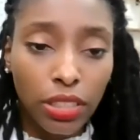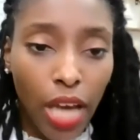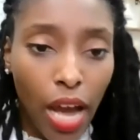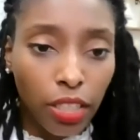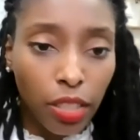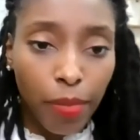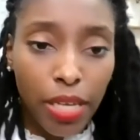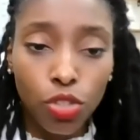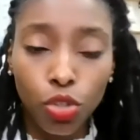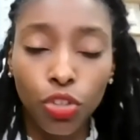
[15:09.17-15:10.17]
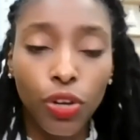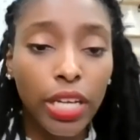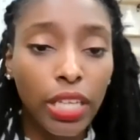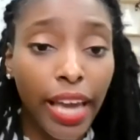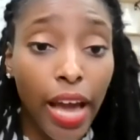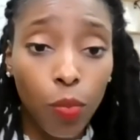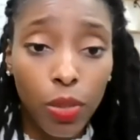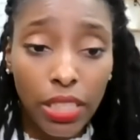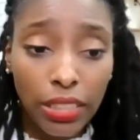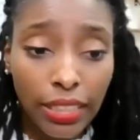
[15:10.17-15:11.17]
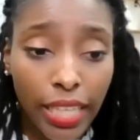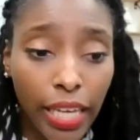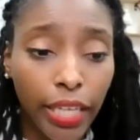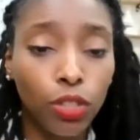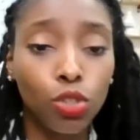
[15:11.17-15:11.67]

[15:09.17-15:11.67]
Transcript: documents or created an account with the state,